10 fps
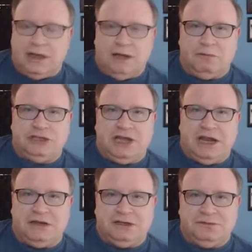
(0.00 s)
we'll
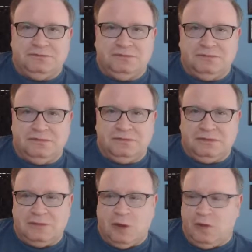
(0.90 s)
change.
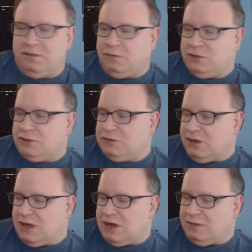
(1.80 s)
Hopefully,
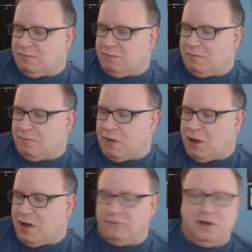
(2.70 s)
we'll
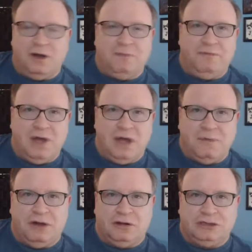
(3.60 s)
offer a
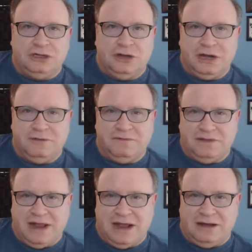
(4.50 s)
better alternative
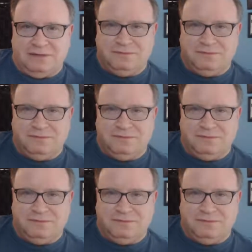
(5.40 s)
than that.